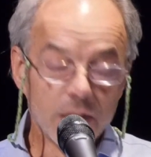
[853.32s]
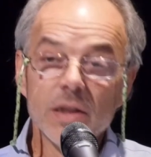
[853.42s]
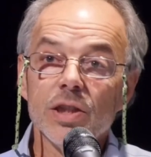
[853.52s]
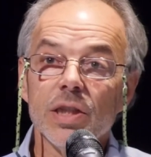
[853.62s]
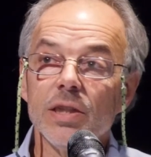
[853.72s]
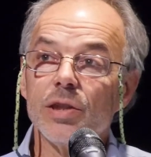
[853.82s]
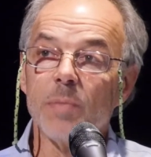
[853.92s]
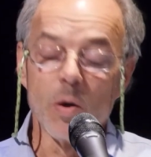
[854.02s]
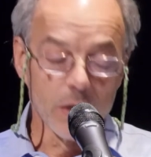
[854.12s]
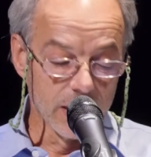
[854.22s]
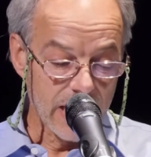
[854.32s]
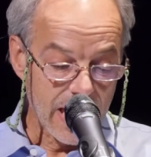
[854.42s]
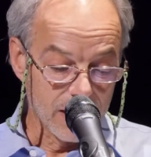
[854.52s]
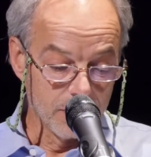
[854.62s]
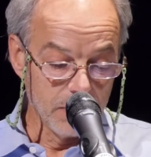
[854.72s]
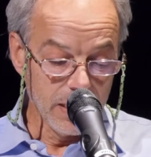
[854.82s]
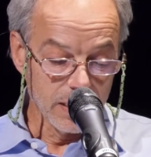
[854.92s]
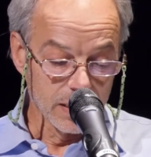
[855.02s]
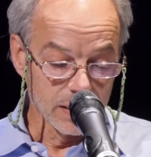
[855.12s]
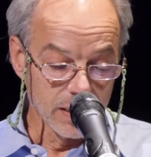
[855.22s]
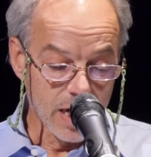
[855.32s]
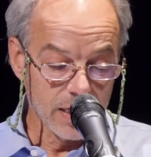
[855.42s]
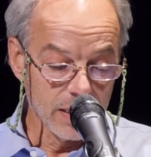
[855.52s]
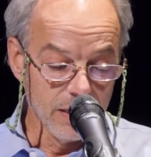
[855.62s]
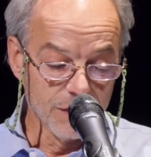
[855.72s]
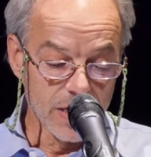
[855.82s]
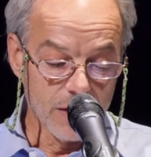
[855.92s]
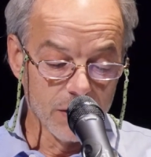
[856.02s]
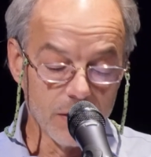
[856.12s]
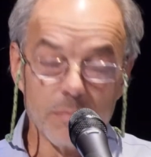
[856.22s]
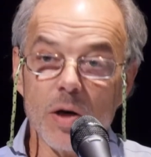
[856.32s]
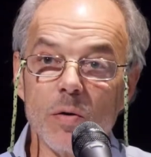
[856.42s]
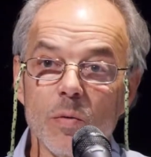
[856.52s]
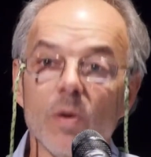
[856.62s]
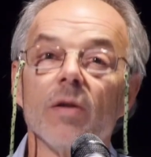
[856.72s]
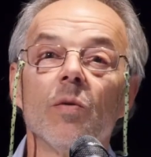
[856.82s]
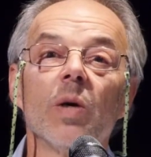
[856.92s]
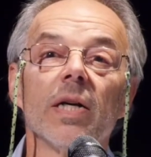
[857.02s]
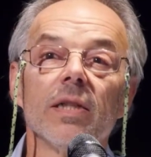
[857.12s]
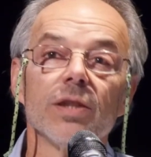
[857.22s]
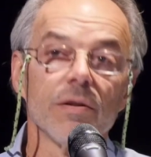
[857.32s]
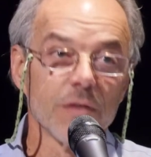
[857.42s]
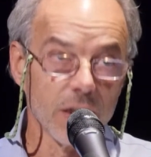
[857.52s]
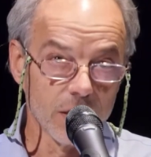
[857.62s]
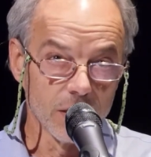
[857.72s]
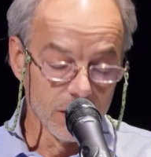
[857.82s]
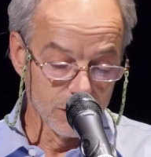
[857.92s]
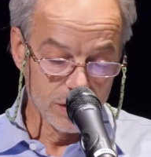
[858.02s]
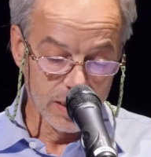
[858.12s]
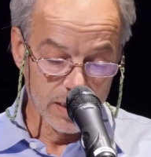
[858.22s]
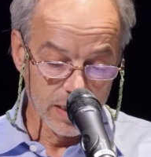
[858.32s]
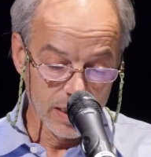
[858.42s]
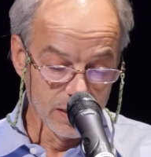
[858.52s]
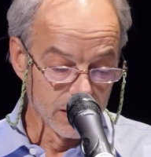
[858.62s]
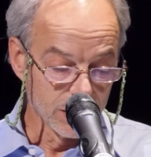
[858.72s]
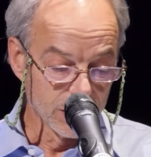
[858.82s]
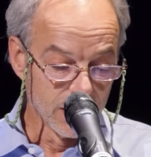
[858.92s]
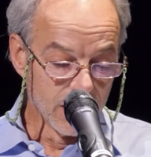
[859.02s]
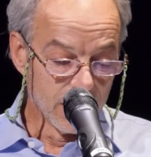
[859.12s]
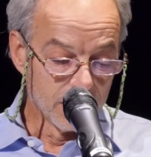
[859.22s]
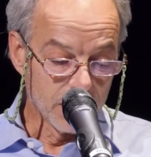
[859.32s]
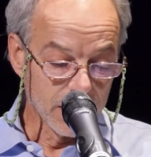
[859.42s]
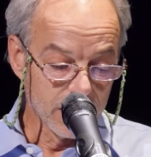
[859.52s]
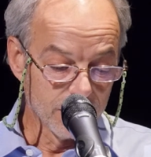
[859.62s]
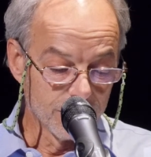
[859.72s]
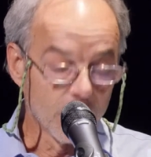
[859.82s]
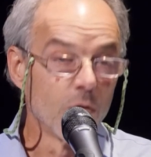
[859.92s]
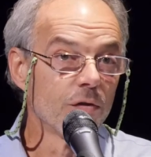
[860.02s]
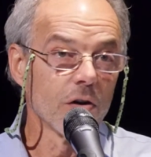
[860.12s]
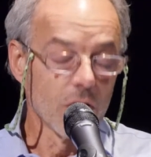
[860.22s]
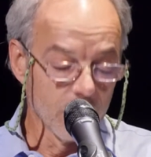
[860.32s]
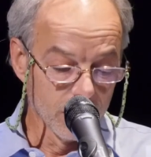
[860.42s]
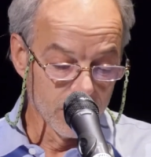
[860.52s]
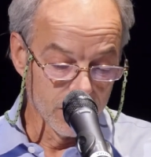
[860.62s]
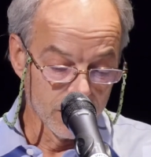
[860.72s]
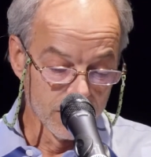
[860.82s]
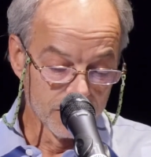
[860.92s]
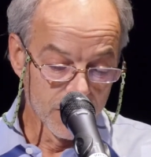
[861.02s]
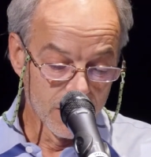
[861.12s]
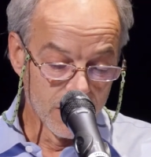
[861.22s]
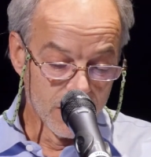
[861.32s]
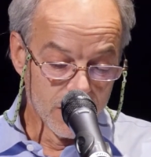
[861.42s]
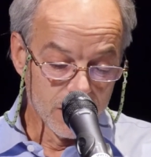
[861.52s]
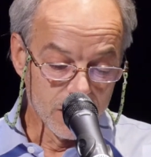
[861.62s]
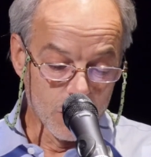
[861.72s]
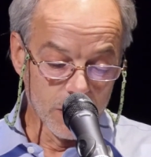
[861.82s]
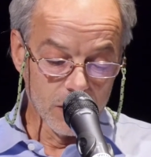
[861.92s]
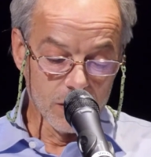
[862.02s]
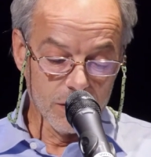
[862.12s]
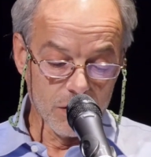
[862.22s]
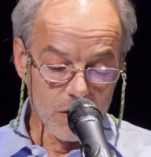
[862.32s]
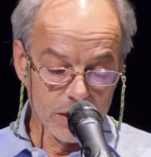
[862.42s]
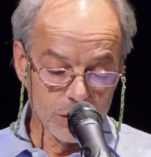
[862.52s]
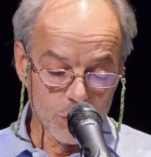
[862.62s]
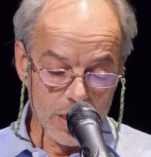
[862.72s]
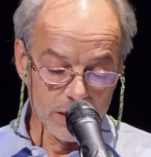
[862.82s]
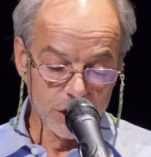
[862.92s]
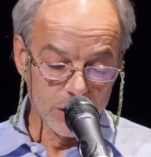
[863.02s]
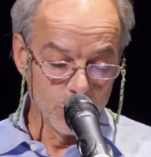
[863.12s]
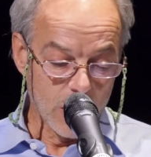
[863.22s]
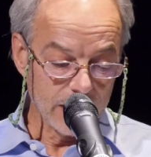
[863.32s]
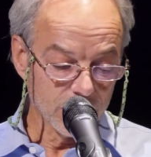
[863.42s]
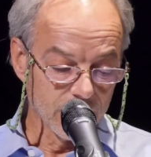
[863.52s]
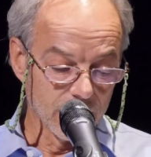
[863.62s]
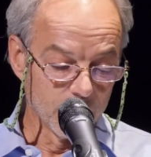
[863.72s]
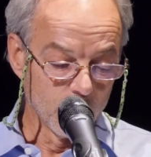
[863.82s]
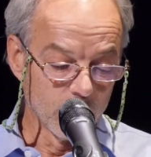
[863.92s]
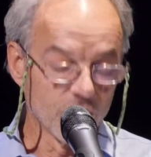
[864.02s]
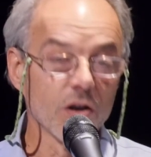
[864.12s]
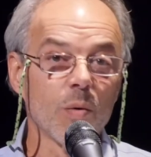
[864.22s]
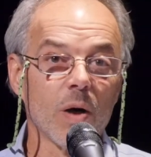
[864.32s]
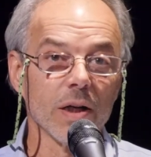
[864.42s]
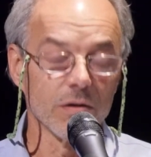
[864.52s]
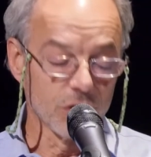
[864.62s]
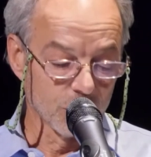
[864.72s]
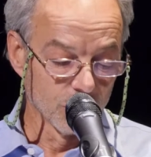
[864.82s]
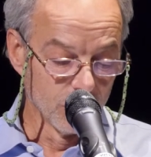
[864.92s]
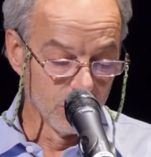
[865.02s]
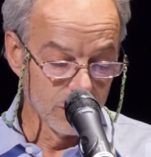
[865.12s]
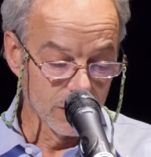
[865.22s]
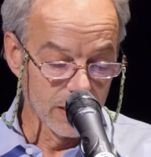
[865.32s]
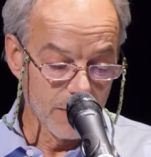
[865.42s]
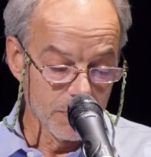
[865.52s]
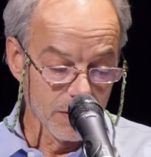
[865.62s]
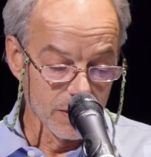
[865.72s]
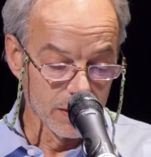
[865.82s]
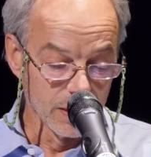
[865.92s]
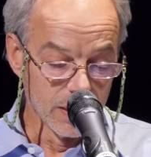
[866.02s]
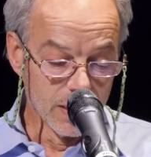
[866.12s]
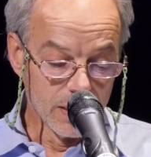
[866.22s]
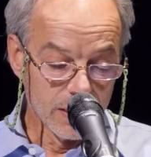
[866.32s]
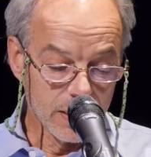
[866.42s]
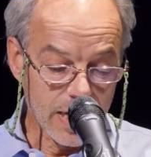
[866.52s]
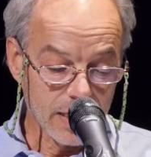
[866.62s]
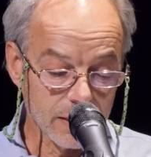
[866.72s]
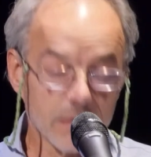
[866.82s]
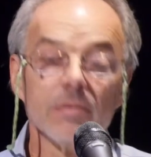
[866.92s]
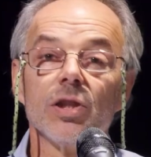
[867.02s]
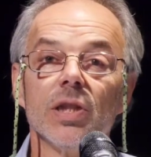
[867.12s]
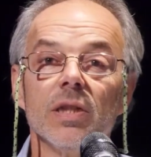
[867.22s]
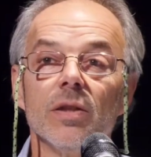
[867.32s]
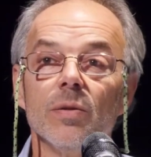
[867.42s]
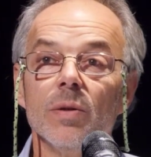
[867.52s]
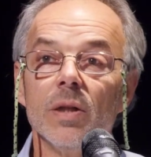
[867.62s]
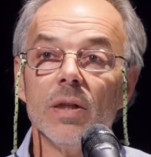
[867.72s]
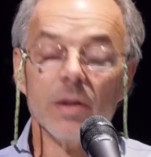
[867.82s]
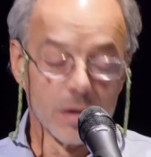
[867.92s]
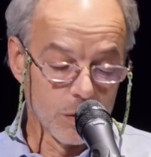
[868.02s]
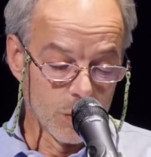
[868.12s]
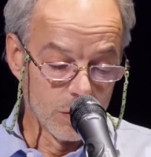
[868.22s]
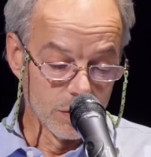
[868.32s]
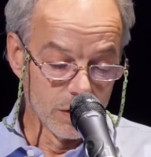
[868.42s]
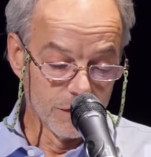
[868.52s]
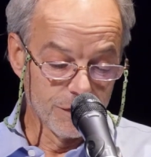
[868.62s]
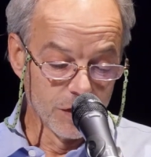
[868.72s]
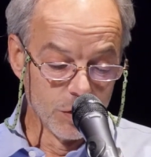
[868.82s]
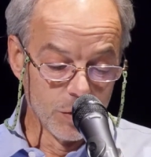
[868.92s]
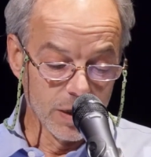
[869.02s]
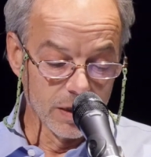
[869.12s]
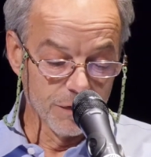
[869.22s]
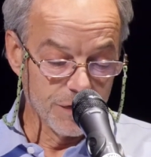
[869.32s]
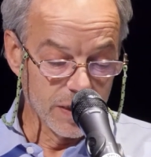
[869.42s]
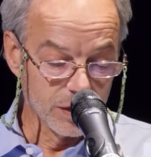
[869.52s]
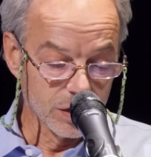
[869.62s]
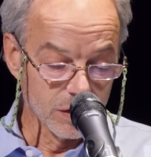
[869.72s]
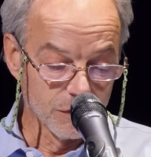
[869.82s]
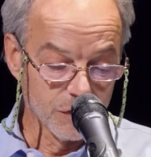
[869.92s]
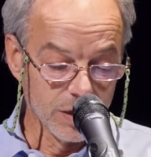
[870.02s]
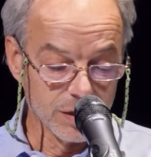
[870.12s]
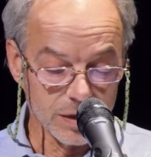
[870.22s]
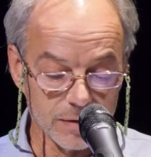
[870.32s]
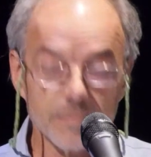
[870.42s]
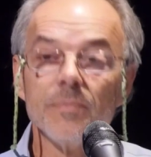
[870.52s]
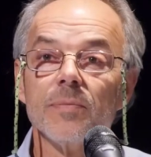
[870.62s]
She'd spoken at a meeting, not even out in a boat where the whales, if they could understand English, might have overheard her. Knowing her thoughts while she watched them would require true telepathy. That, she knew, quote, flew in the face of reason.